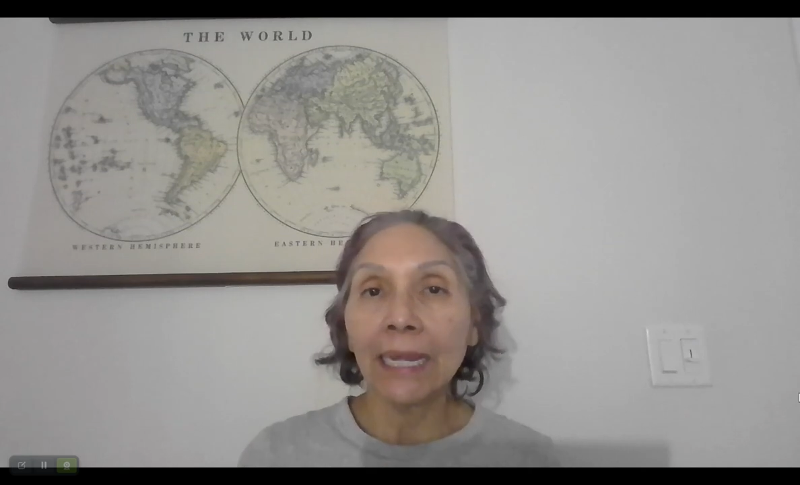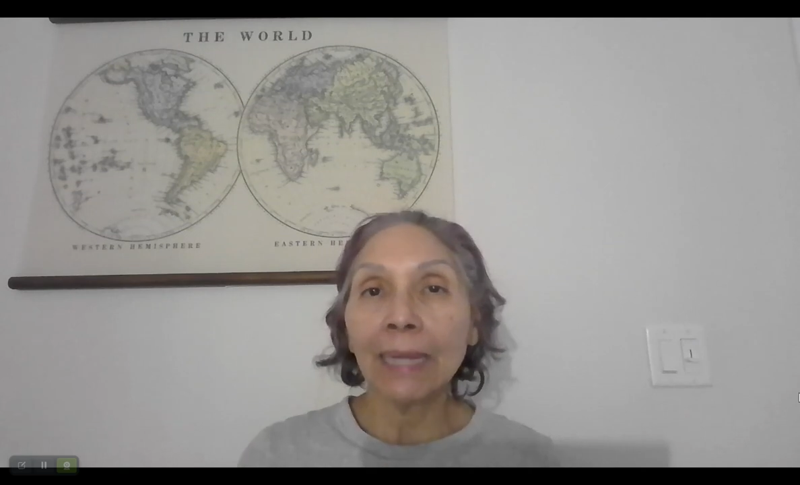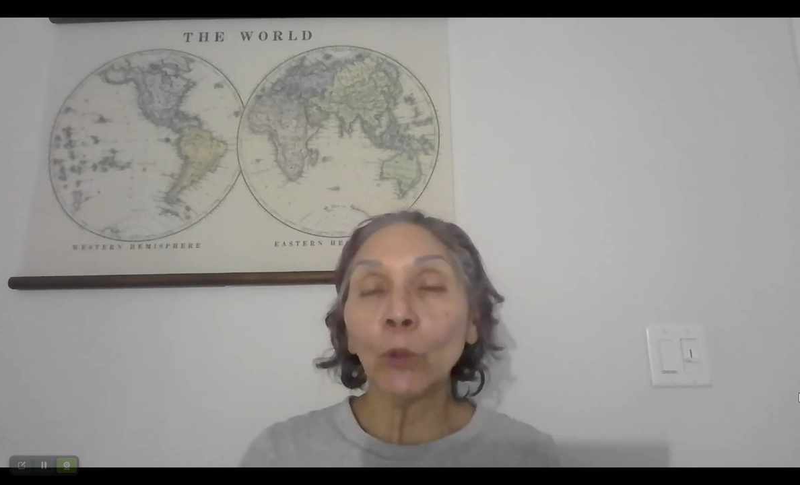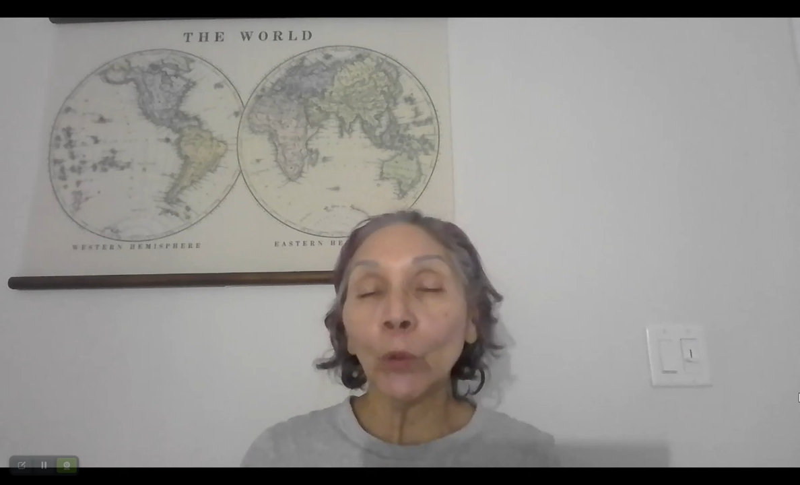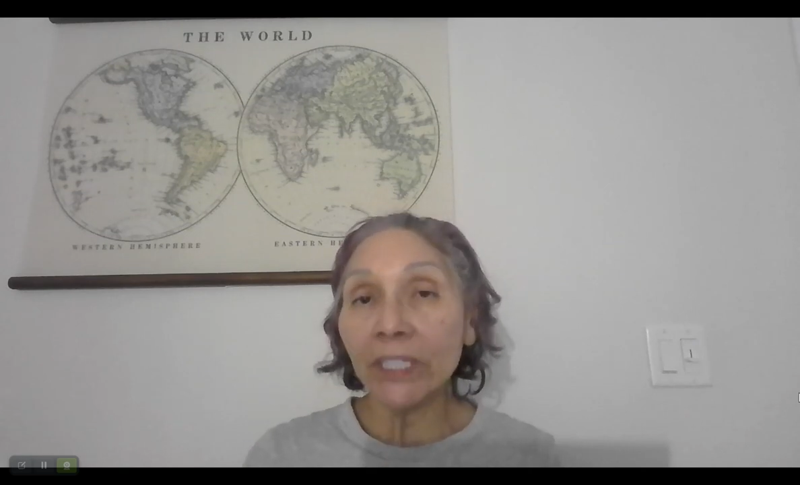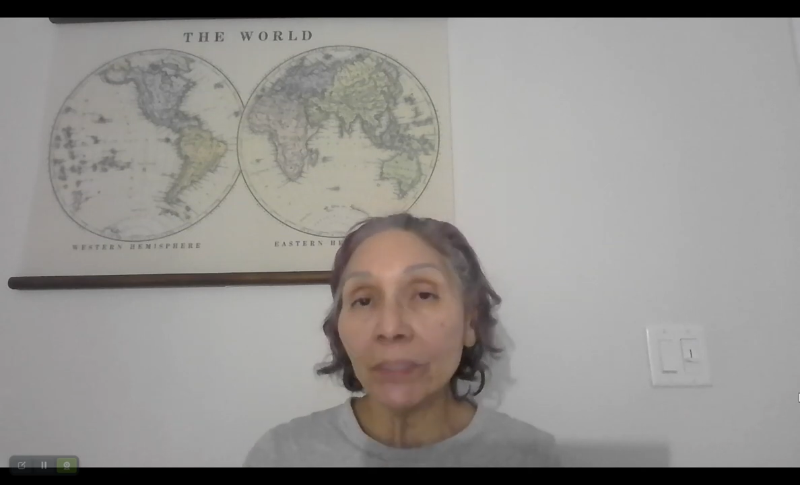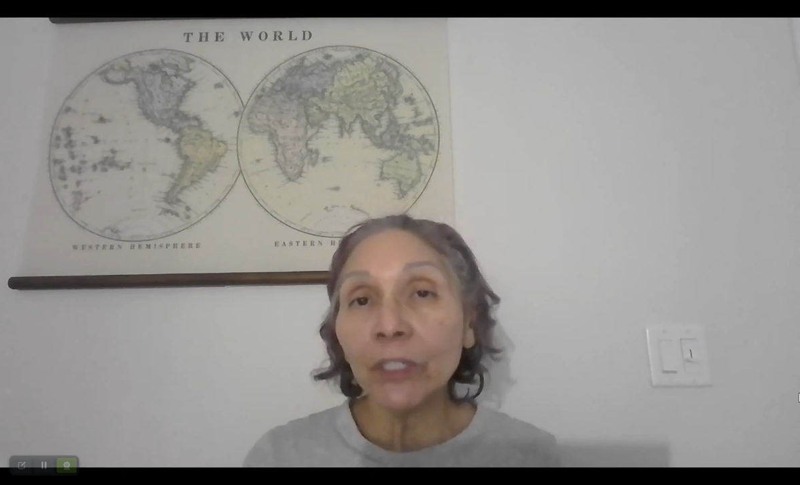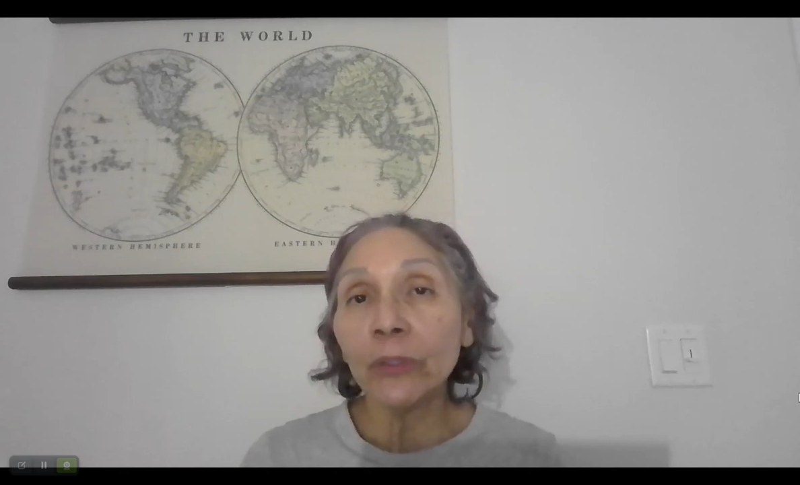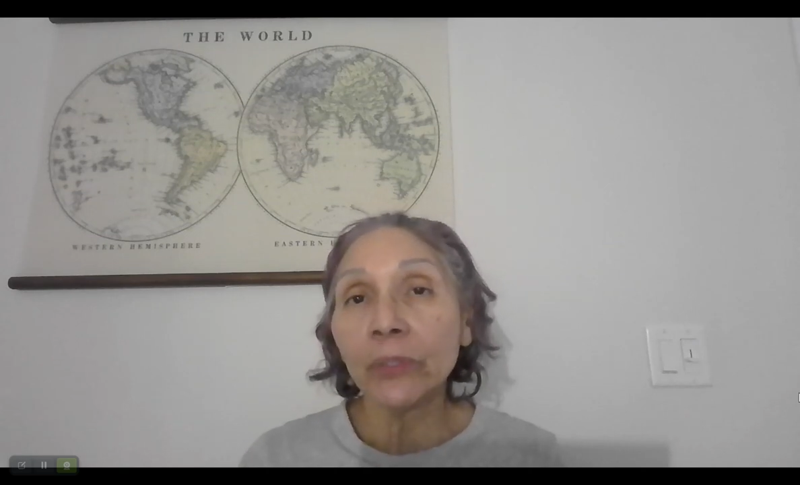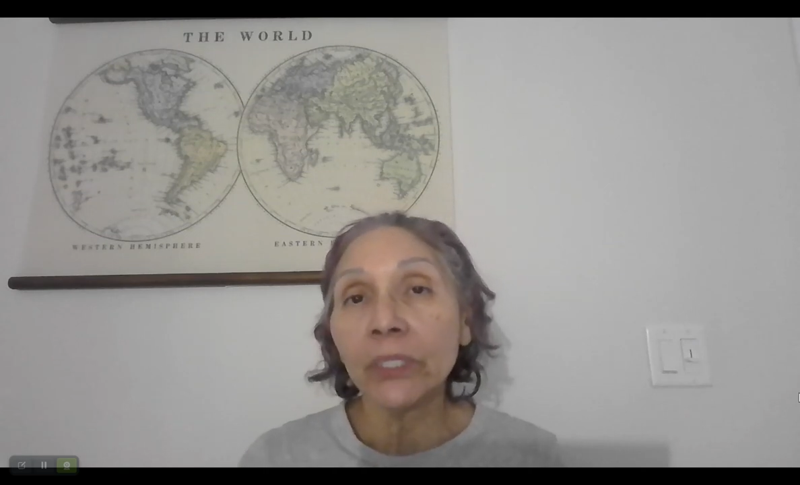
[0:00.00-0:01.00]
am going to
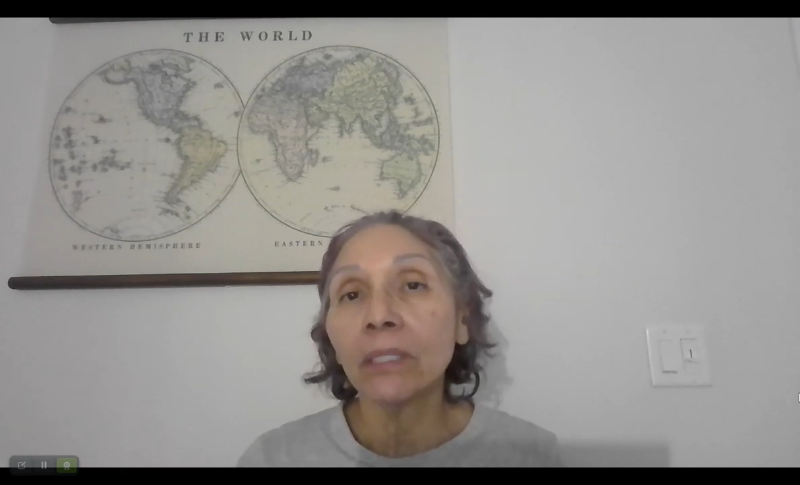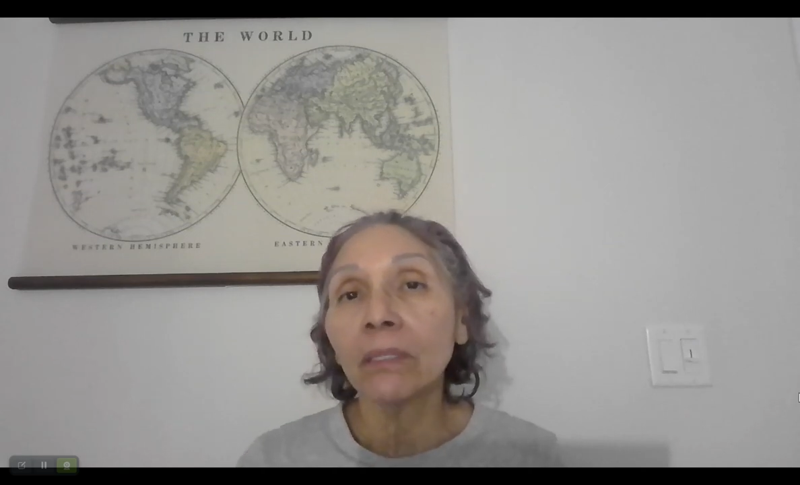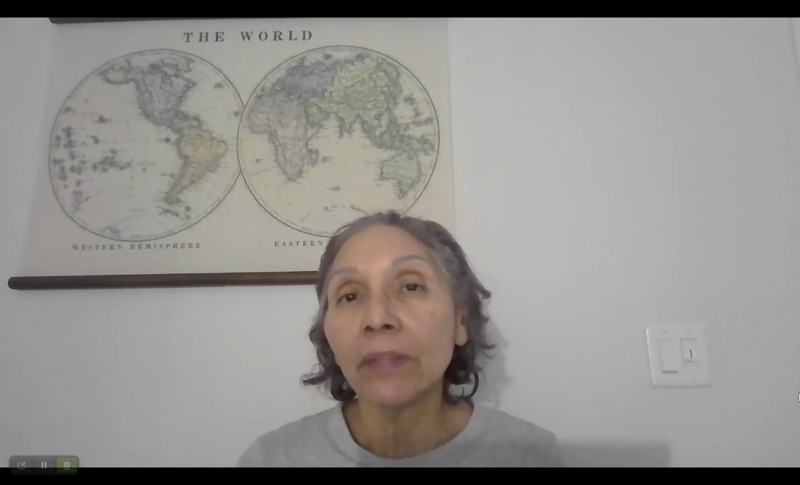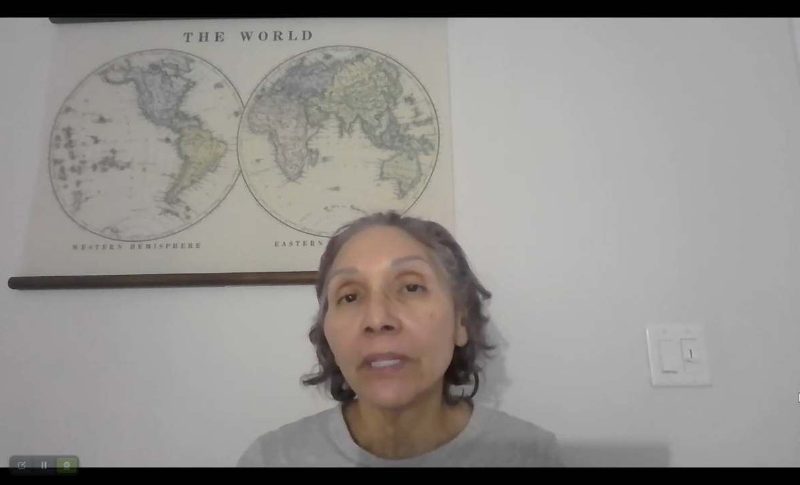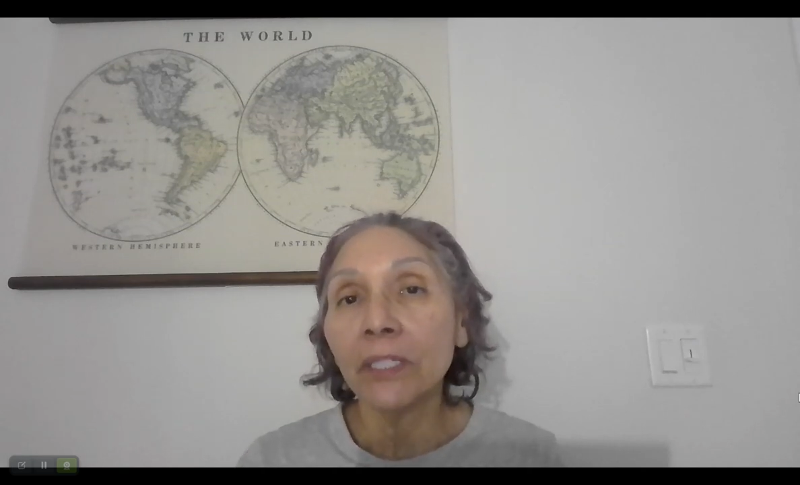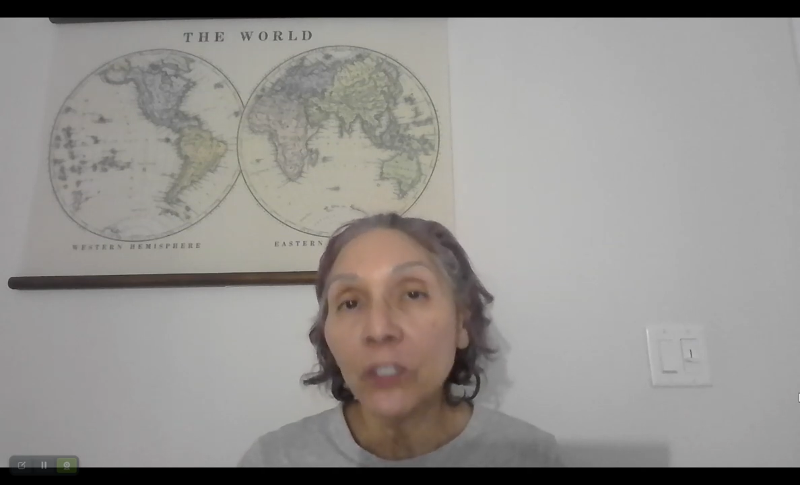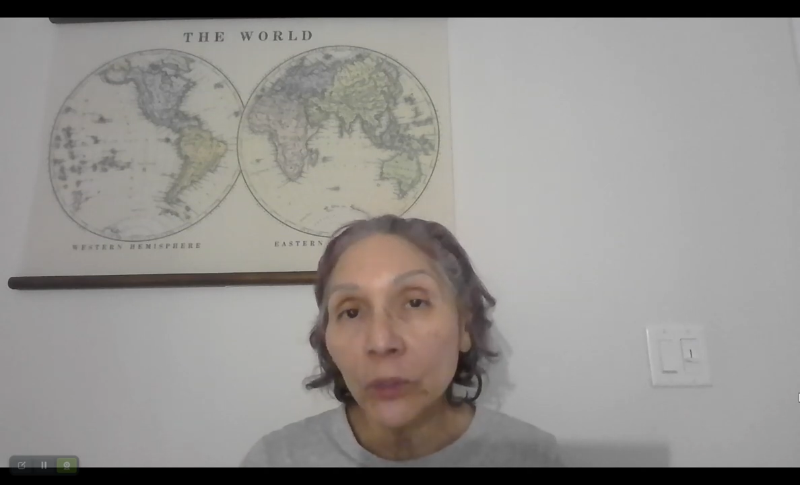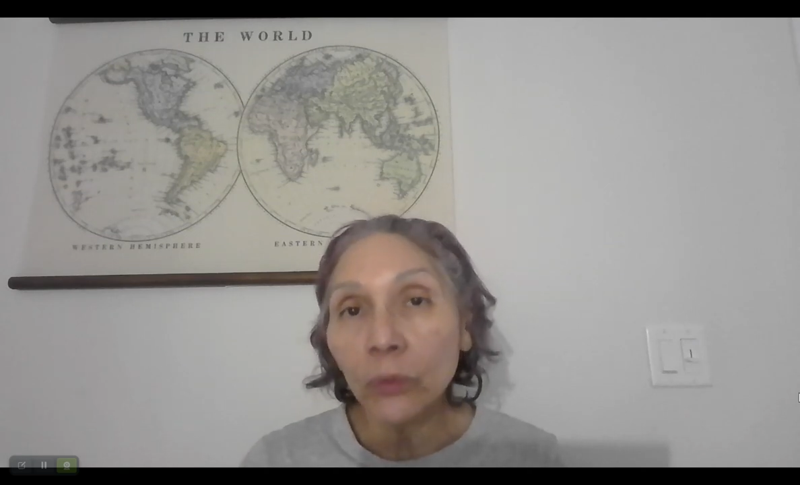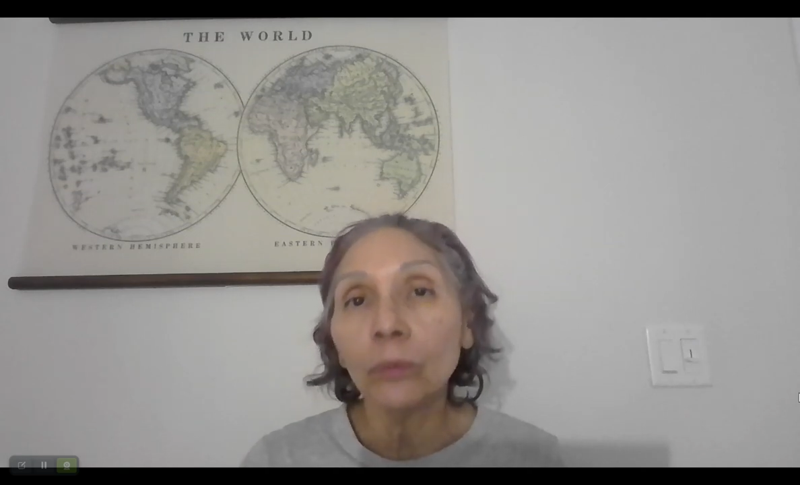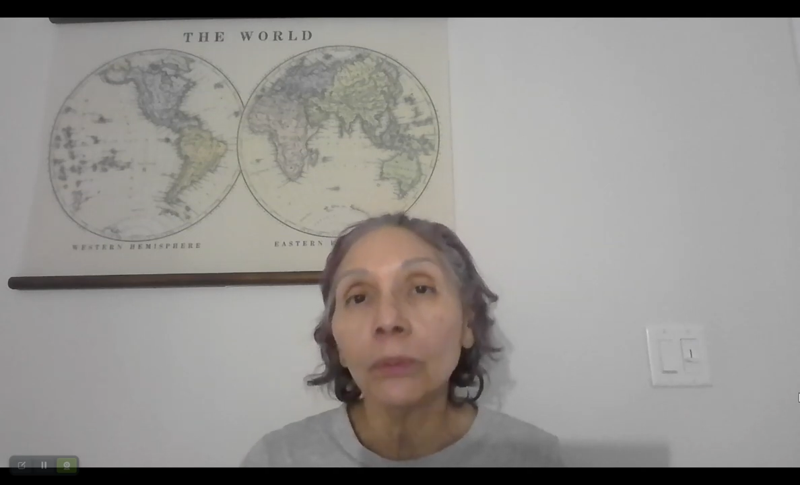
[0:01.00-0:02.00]
be using the
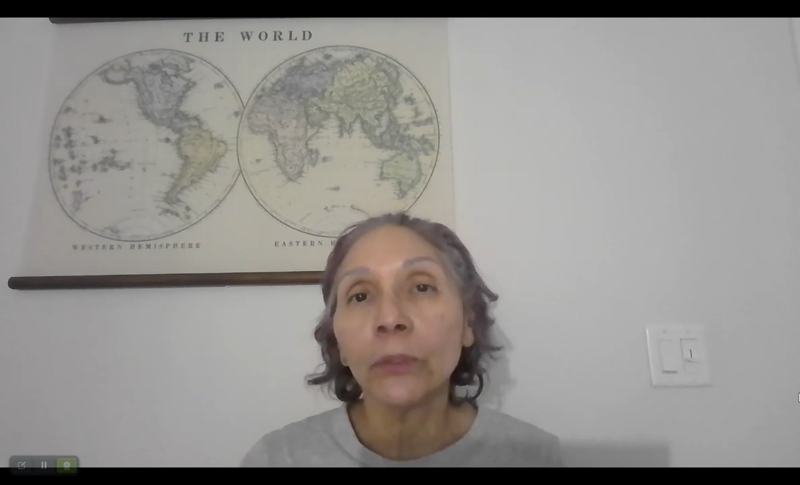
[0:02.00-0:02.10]
new